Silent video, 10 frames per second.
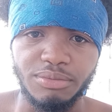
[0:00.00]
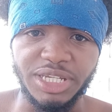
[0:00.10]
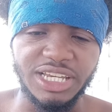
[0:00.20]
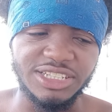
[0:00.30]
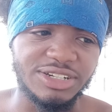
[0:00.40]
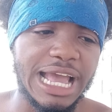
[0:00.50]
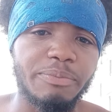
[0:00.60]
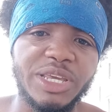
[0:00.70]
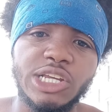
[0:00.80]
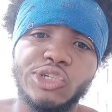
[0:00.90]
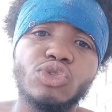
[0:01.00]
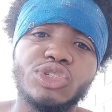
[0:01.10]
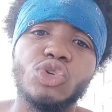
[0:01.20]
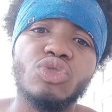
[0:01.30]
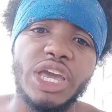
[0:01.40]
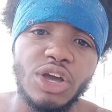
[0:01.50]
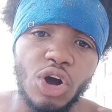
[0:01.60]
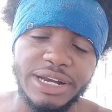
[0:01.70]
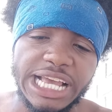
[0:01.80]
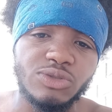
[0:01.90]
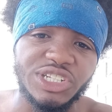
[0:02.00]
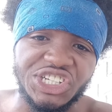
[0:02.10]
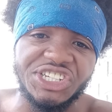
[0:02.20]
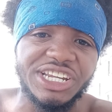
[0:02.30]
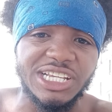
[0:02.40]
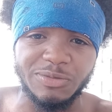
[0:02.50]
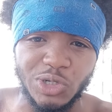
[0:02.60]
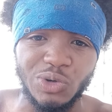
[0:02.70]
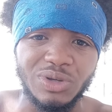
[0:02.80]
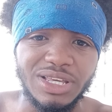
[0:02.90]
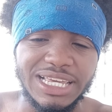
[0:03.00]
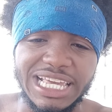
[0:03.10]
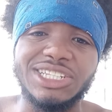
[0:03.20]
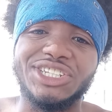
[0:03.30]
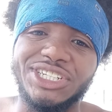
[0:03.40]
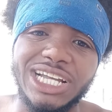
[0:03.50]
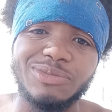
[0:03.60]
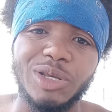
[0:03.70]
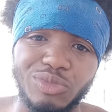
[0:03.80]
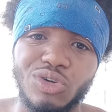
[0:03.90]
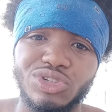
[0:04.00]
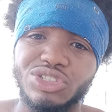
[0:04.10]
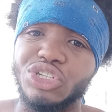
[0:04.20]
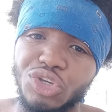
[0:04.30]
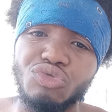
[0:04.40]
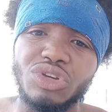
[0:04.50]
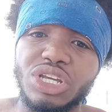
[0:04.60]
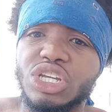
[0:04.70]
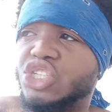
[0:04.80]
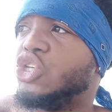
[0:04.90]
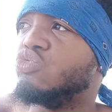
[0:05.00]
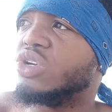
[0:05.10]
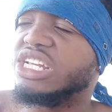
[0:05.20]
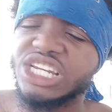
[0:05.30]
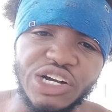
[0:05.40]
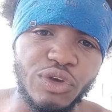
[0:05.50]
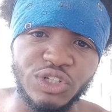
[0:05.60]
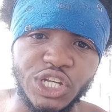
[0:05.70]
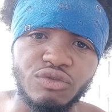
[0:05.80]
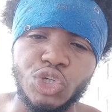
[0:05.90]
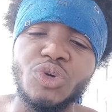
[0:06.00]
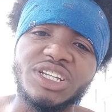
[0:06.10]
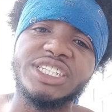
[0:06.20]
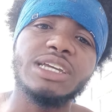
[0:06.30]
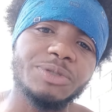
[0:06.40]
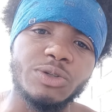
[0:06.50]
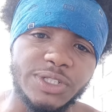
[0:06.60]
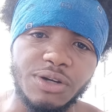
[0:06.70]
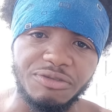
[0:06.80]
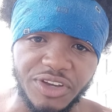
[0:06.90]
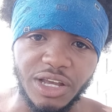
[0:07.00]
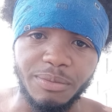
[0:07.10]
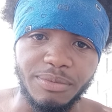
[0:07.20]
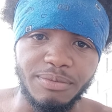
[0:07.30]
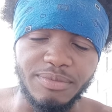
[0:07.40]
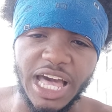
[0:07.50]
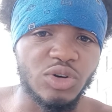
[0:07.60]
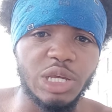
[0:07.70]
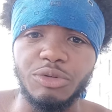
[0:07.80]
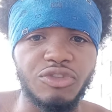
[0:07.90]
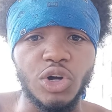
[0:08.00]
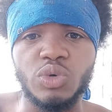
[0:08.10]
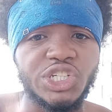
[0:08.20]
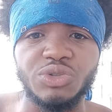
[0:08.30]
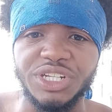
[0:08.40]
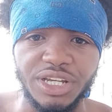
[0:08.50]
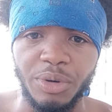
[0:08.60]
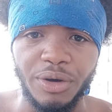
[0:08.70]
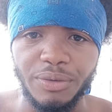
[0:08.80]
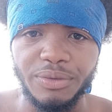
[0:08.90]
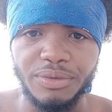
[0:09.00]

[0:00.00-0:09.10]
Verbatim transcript: Because they're not being true to who they are. That's what this shit is, bro. It's judgment, bro. Do you do you really love yourself? Do you accept yourself, fam? I don't give a fuck what you did, bro.